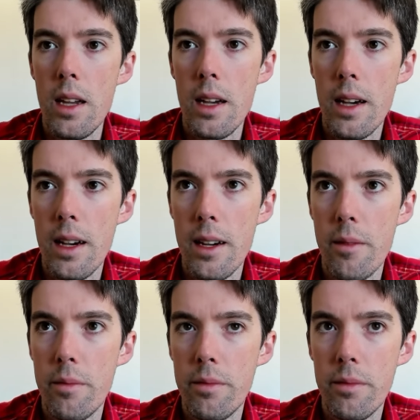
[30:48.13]

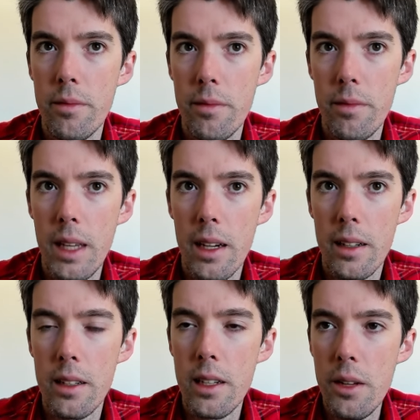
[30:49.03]
Um, yeah,
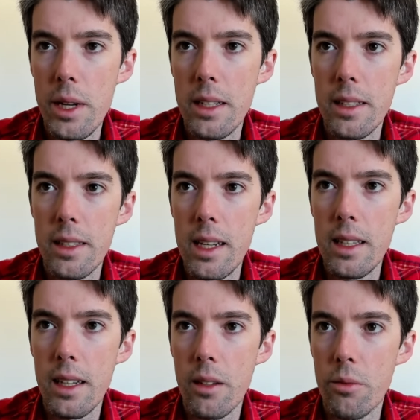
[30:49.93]
continuing to see
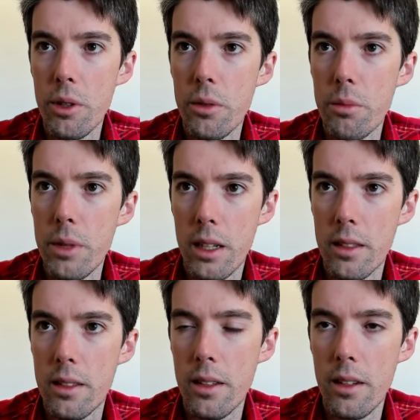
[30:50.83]
like a real
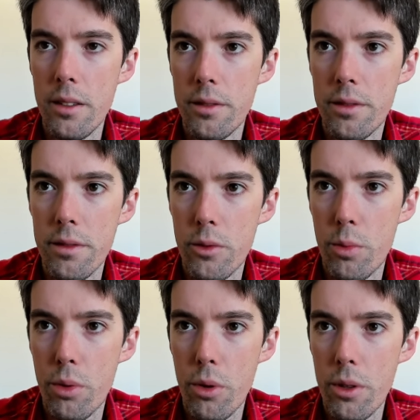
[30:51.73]
mix of
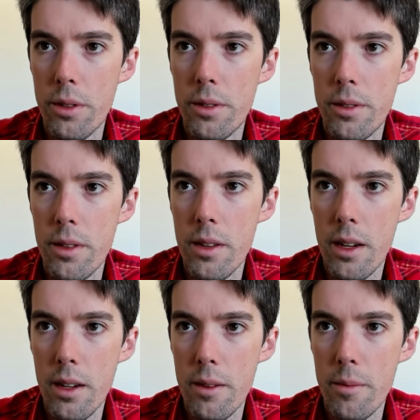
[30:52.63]
reports,
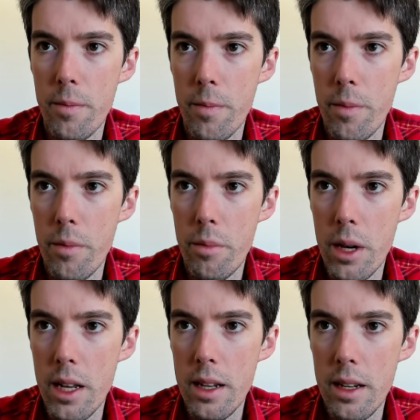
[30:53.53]
um,
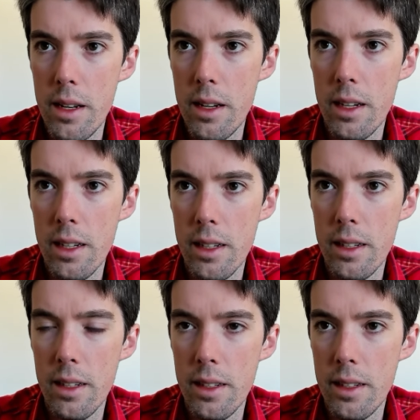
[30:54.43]
but
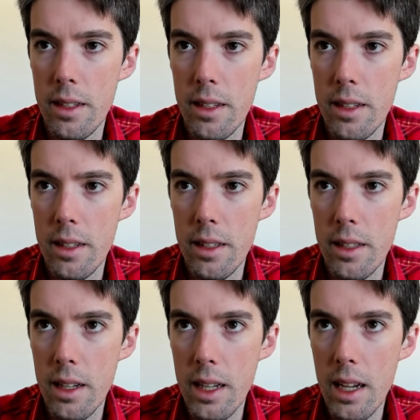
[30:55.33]
uh,
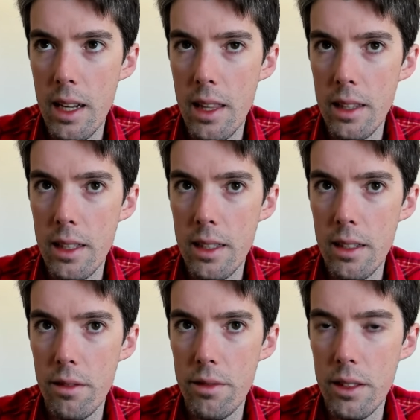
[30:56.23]
again, I think that's going
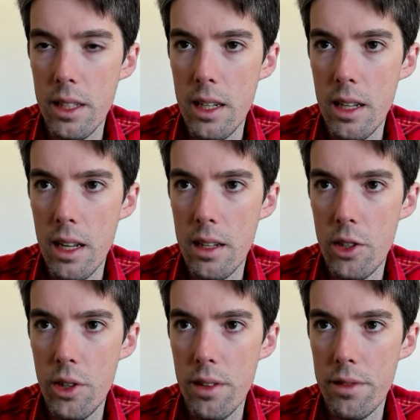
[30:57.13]
to fill in and
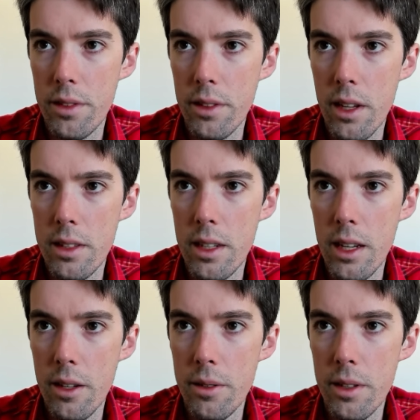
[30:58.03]
shift as the
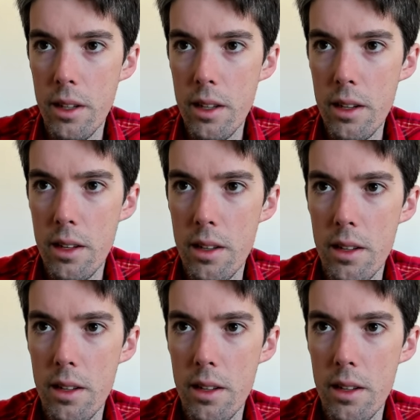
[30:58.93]
day goes on.